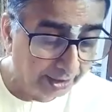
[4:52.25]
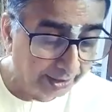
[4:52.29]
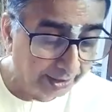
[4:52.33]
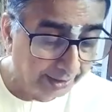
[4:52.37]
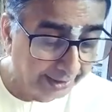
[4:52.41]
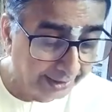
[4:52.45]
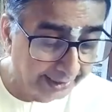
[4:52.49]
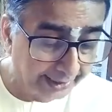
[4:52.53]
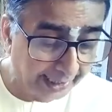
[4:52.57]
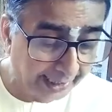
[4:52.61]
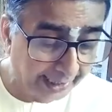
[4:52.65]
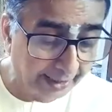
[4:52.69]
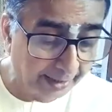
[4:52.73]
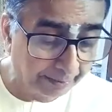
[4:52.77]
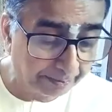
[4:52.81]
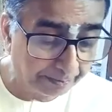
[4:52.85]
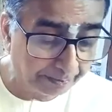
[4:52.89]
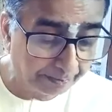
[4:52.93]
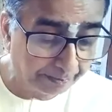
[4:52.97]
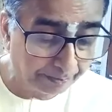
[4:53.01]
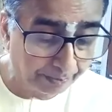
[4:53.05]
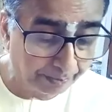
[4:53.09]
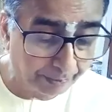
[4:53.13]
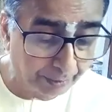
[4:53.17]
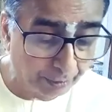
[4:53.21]
He then
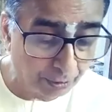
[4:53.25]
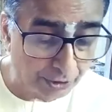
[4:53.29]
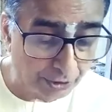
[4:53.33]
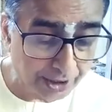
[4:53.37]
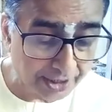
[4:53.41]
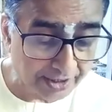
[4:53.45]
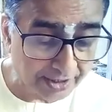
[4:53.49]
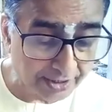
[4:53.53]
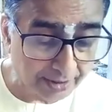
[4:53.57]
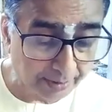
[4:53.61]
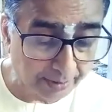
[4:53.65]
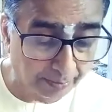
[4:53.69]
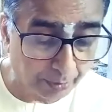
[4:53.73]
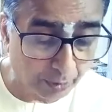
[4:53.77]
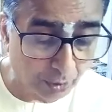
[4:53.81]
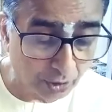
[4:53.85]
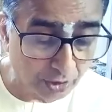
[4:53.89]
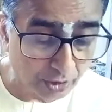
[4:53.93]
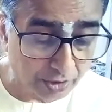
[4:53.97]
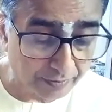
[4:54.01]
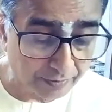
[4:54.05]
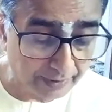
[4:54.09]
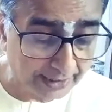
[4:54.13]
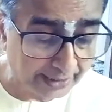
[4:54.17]
approaches the boss